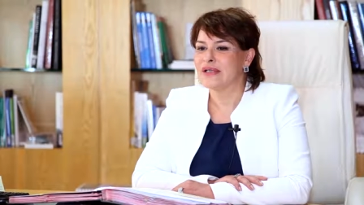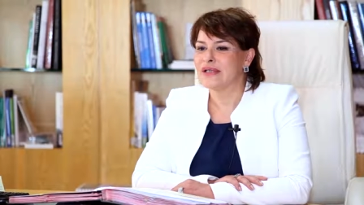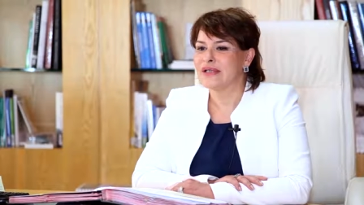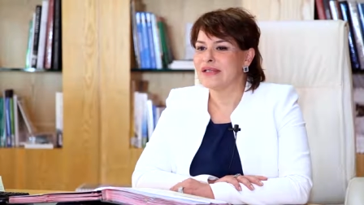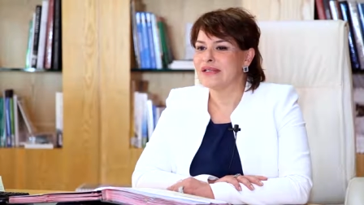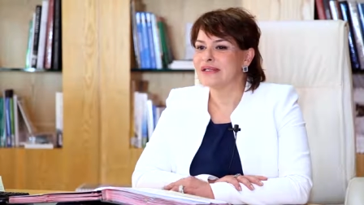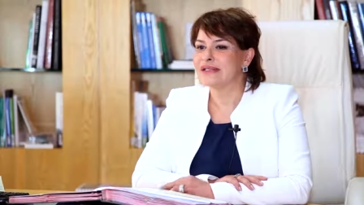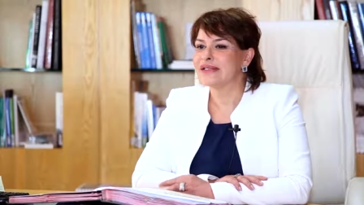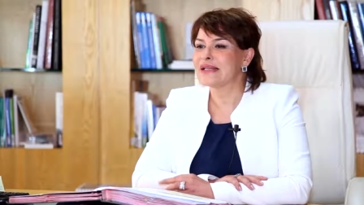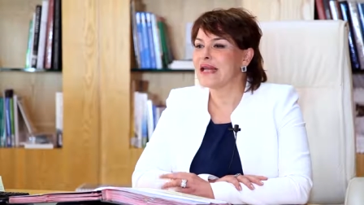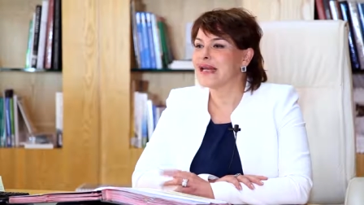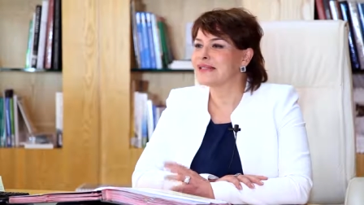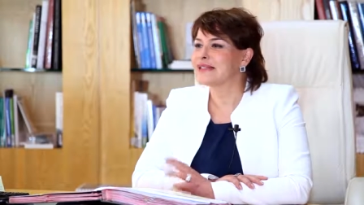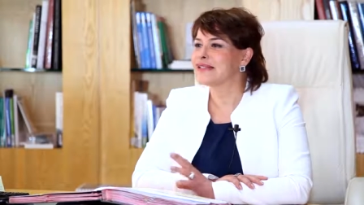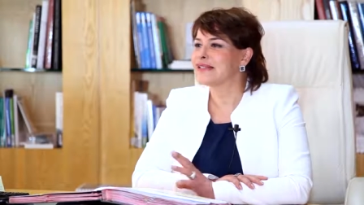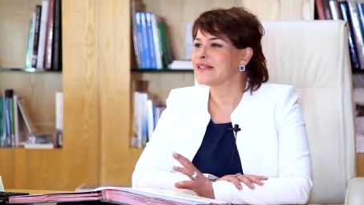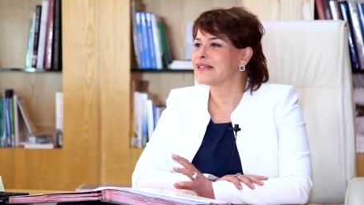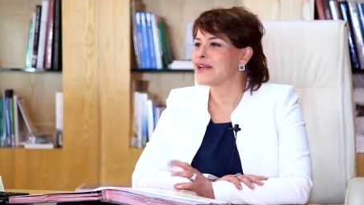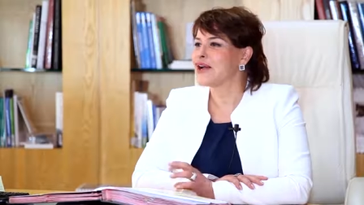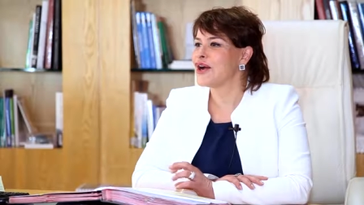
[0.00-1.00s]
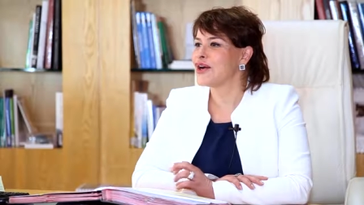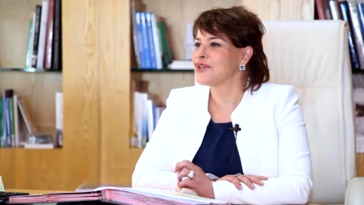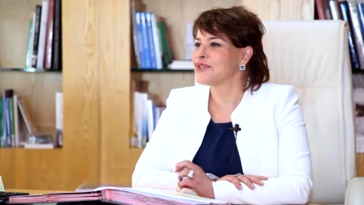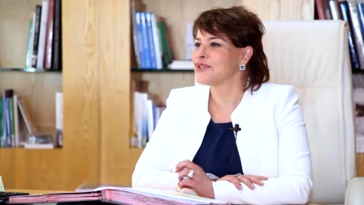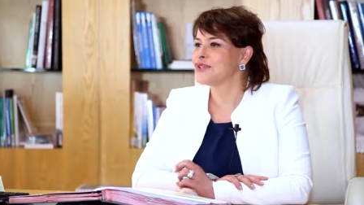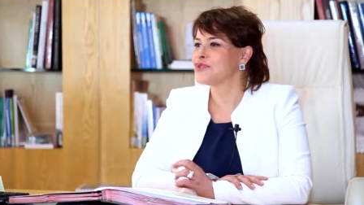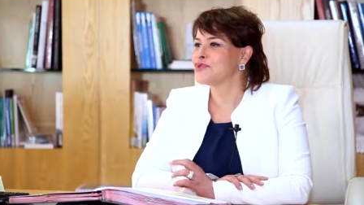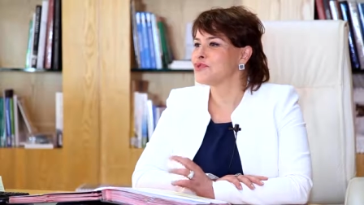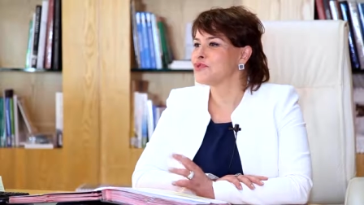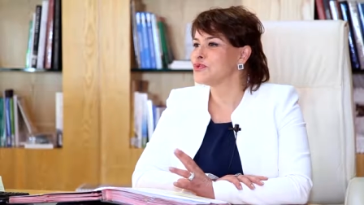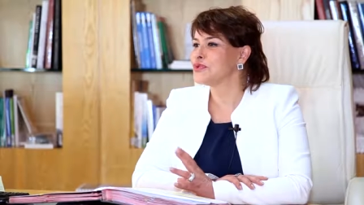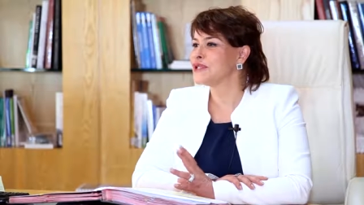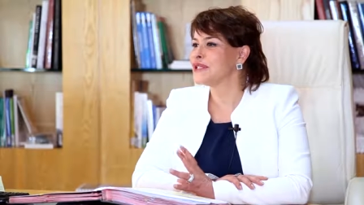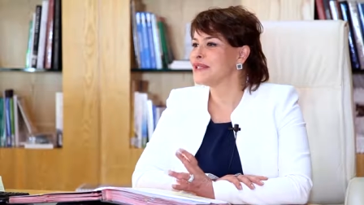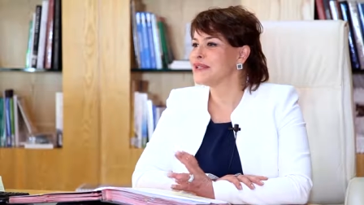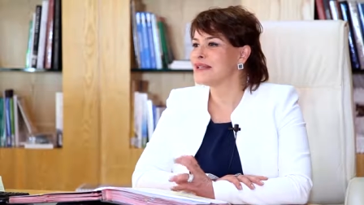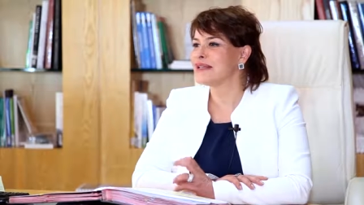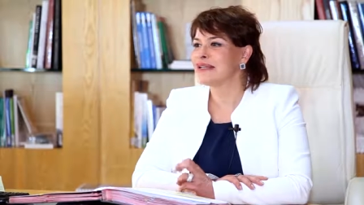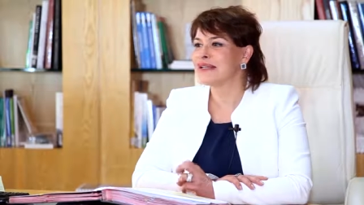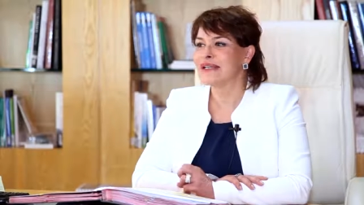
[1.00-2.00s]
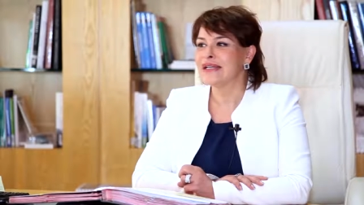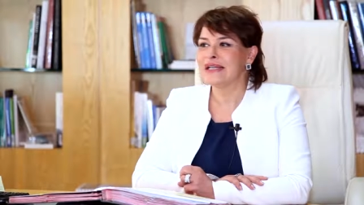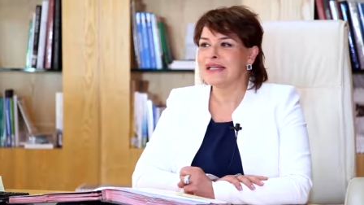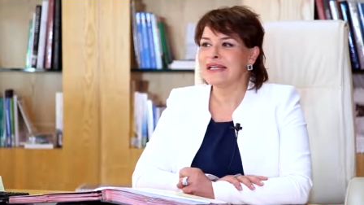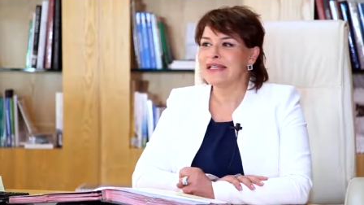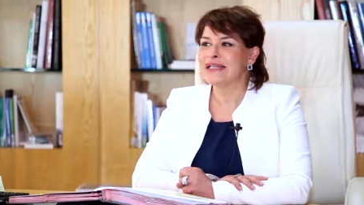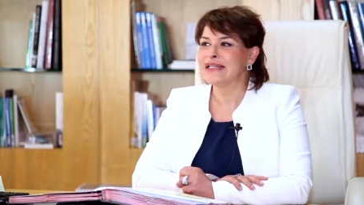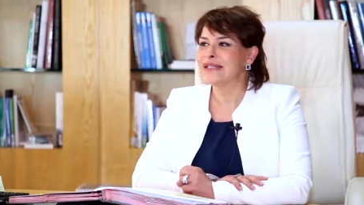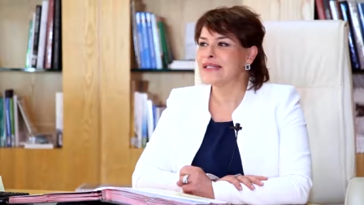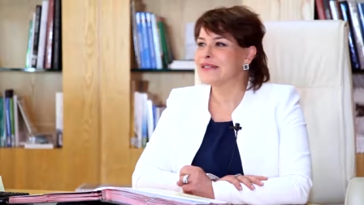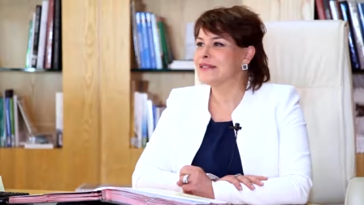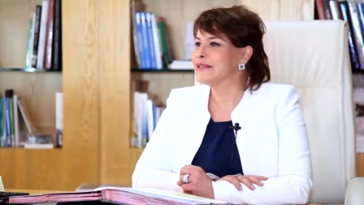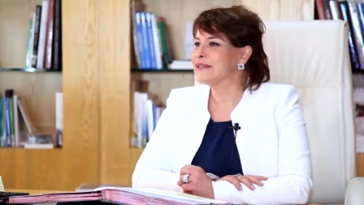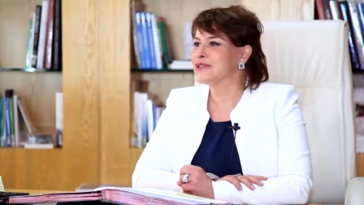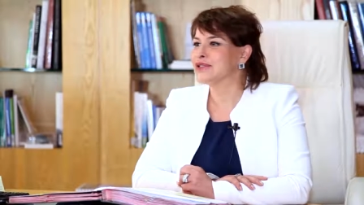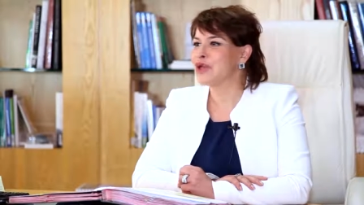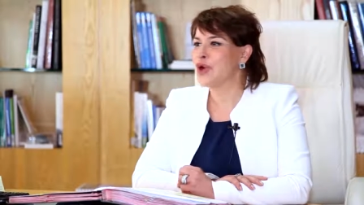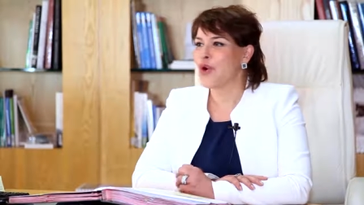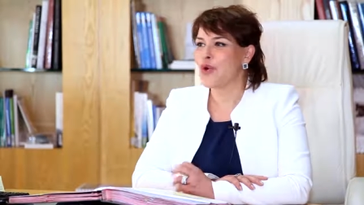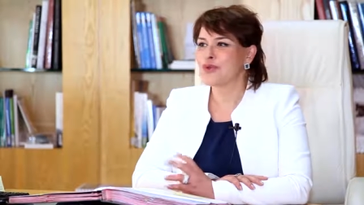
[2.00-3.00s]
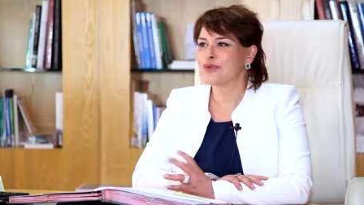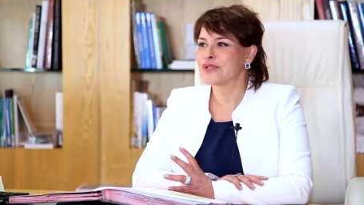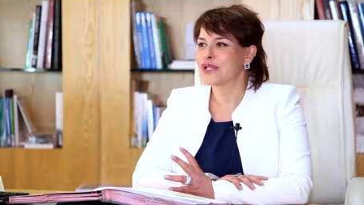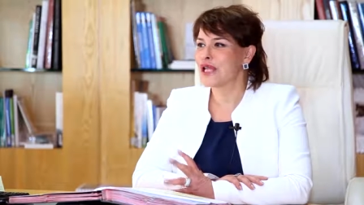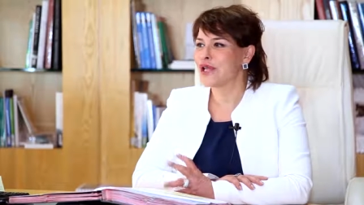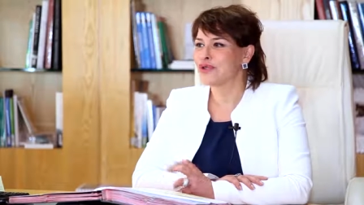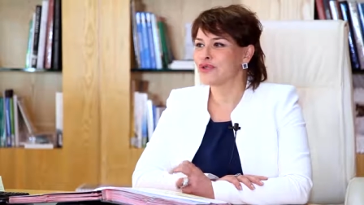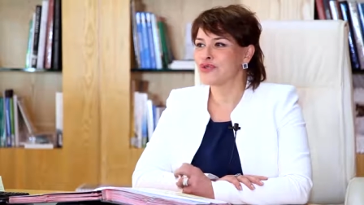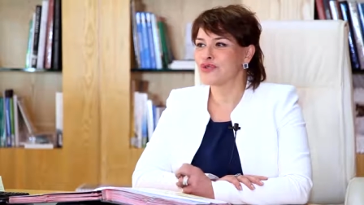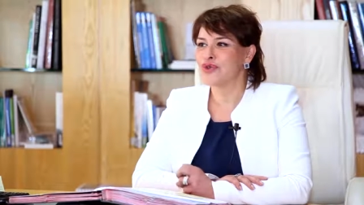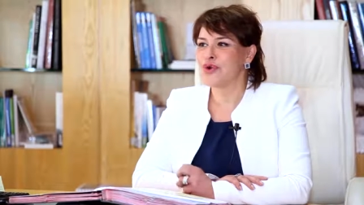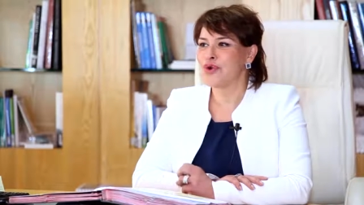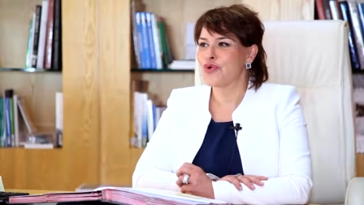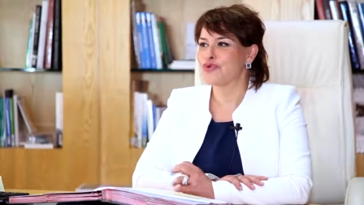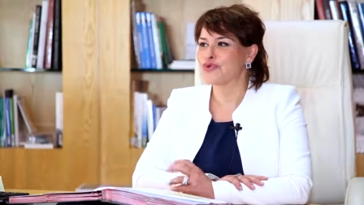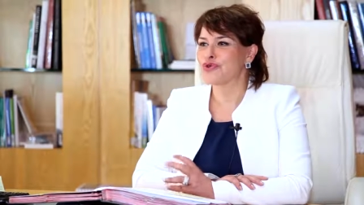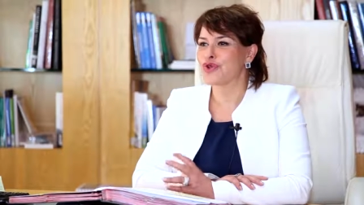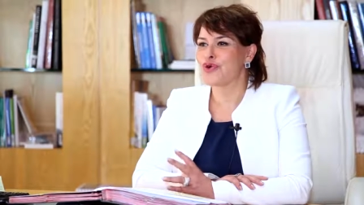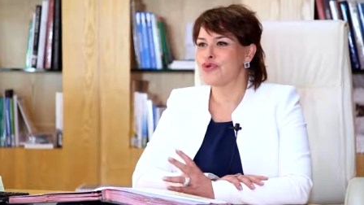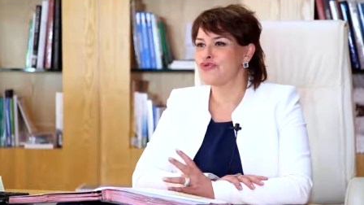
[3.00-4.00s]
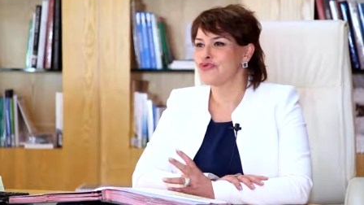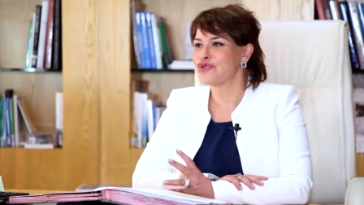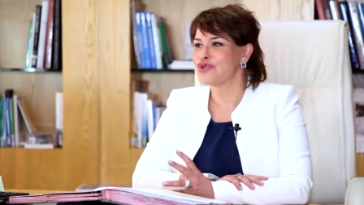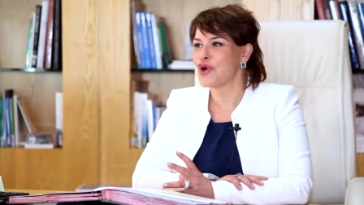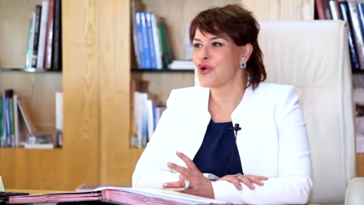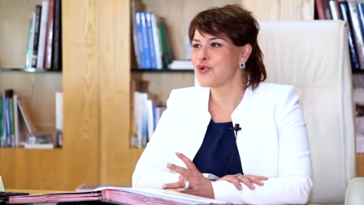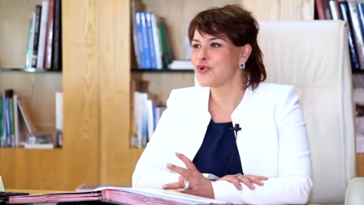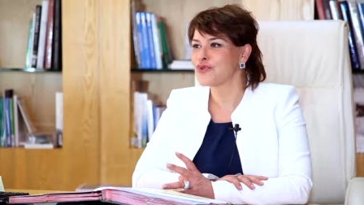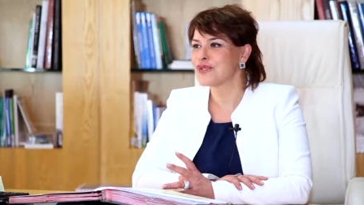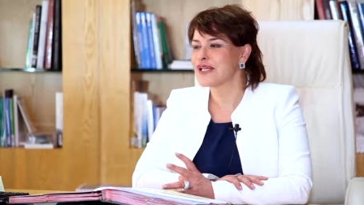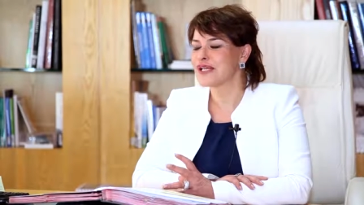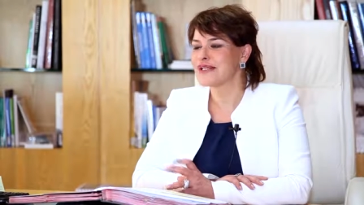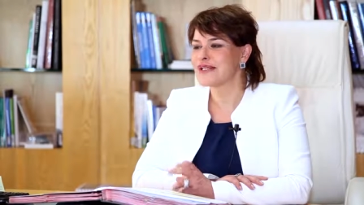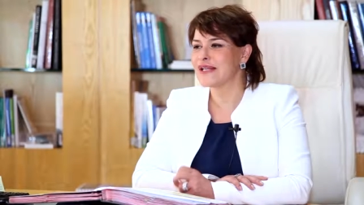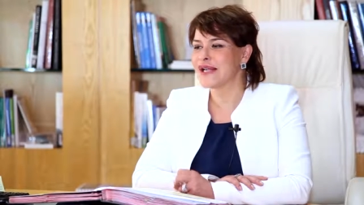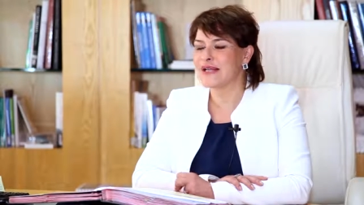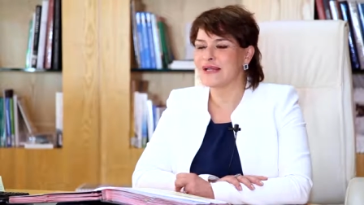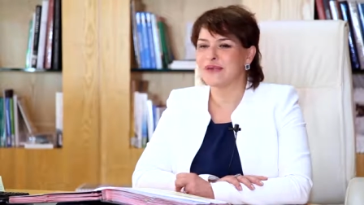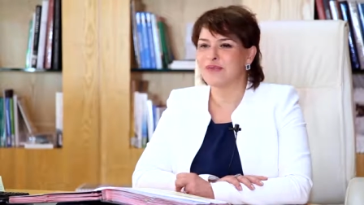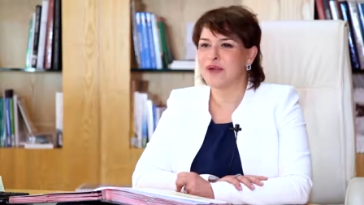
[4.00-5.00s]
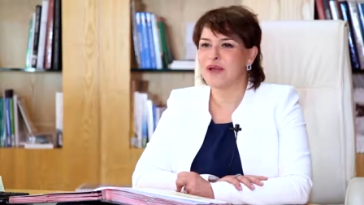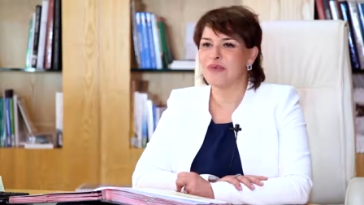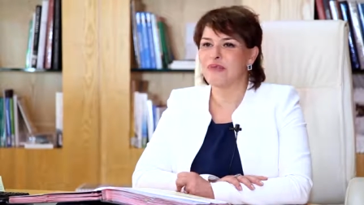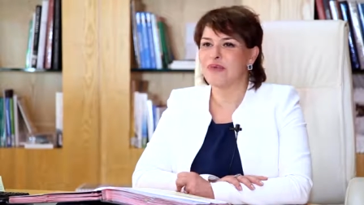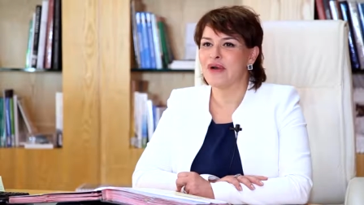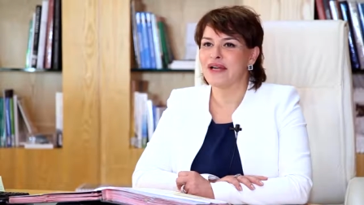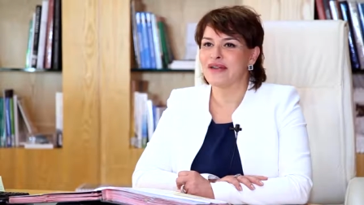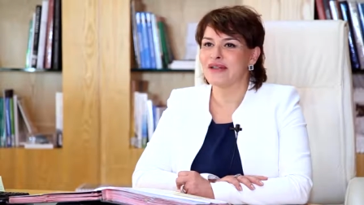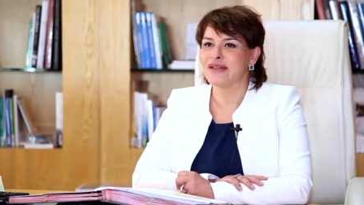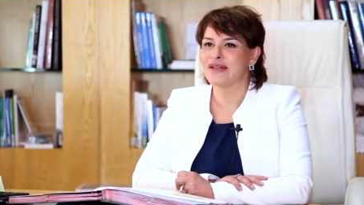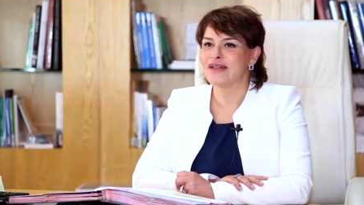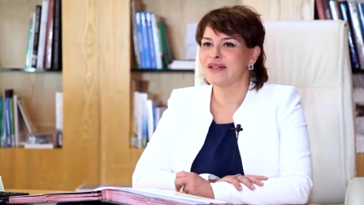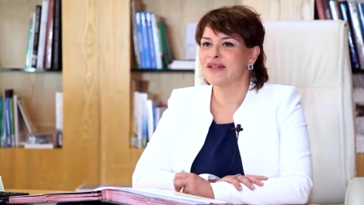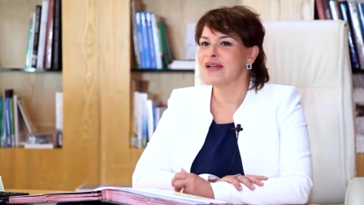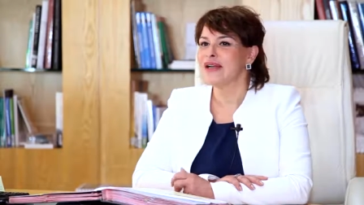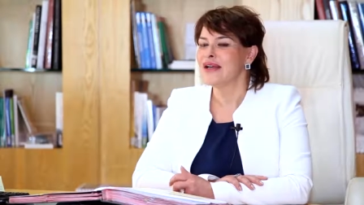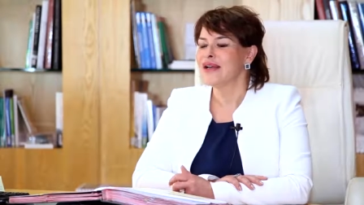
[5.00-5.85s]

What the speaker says: inside this garden with the tons and tons of roses, and my mother